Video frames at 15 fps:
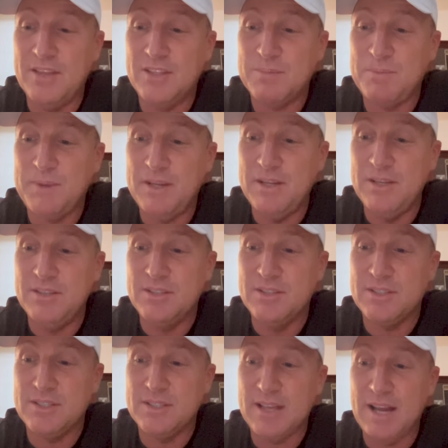
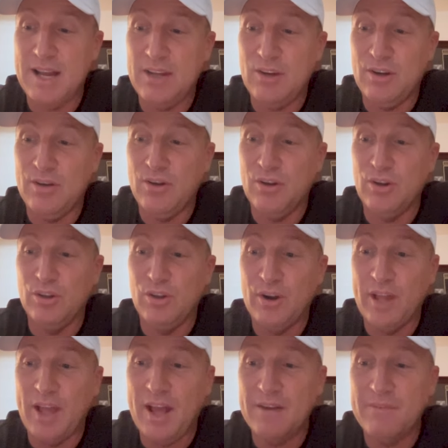spinners got a
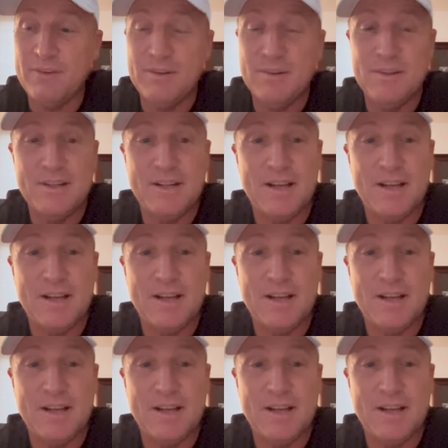lot out of it,